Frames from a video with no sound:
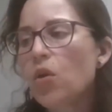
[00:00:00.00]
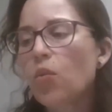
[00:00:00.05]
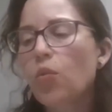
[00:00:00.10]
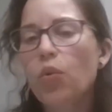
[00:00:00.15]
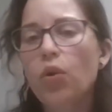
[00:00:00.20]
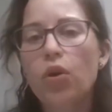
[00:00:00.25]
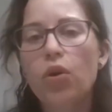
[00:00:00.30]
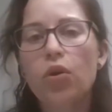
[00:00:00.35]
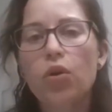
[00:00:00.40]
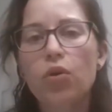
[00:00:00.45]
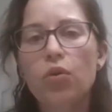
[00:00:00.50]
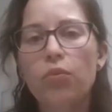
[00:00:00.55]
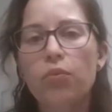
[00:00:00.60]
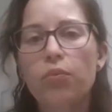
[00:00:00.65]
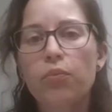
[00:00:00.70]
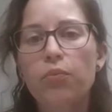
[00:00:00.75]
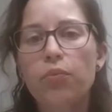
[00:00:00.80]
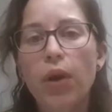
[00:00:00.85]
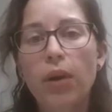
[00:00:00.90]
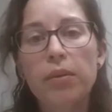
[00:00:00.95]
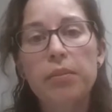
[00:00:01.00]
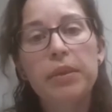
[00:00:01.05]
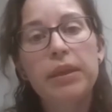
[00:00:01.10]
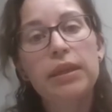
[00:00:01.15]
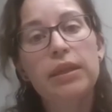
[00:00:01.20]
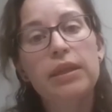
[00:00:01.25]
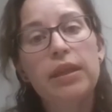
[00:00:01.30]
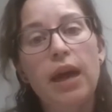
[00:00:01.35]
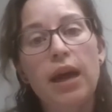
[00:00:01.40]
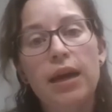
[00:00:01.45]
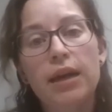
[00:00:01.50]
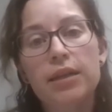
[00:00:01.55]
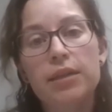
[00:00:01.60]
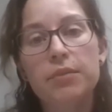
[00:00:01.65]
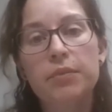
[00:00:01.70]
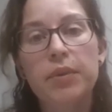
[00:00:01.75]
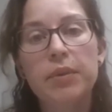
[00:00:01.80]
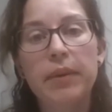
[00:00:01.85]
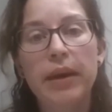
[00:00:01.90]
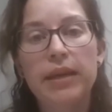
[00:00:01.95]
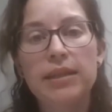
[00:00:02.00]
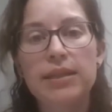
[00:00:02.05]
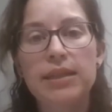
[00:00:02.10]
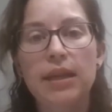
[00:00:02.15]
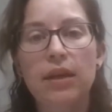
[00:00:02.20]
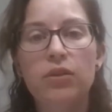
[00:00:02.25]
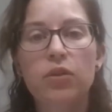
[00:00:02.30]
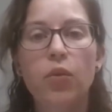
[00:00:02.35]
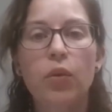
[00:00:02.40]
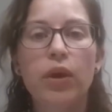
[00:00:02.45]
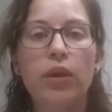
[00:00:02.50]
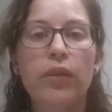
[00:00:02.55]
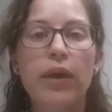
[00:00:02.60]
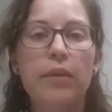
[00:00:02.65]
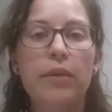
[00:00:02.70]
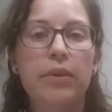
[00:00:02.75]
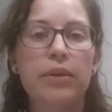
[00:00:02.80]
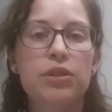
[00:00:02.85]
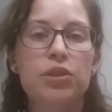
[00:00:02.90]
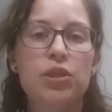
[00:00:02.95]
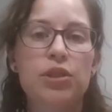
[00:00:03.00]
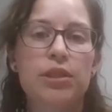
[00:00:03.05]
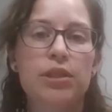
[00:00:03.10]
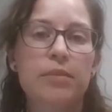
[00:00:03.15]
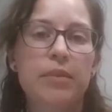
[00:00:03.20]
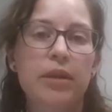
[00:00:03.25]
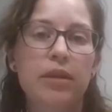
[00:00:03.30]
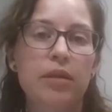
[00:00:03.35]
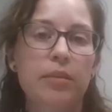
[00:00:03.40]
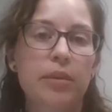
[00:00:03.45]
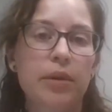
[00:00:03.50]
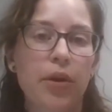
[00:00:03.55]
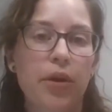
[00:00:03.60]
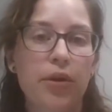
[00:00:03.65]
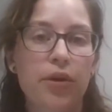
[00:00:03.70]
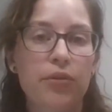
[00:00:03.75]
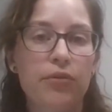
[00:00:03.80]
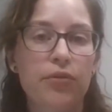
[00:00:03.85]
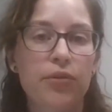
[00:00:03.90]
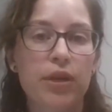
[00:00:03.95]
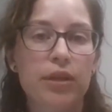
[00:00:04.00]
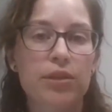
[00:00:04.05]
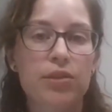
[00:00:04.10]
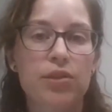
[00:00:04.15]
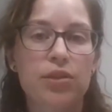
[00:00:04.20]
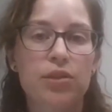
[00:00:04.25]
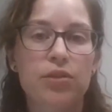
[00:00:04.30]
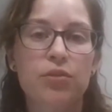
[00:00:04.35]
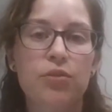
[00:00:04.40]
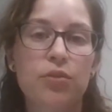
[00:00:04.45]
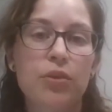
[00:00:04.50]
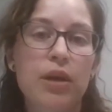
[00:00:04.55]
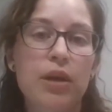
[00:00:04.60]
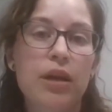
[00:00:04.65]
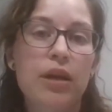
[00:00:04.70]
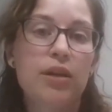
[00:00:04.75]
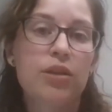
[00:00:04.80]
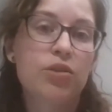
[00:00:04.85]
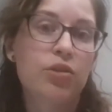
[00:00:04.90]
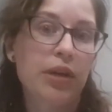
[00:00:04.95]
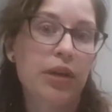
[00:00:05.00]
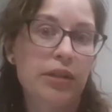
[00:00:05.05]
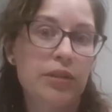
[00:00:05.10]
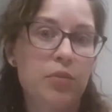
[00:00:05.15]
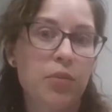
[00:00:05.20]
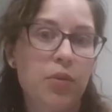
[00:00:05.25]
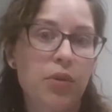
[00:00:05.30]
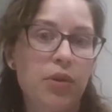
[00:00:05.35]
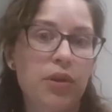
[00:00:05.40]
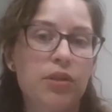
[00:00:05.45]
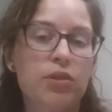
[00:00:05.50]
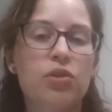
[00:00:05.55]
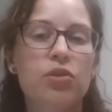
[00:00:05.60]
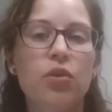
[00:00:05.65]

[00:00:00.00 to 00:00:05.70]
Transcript: We'll probably not be passing out the oil. That one's just going to be a little bit harder for us to transport.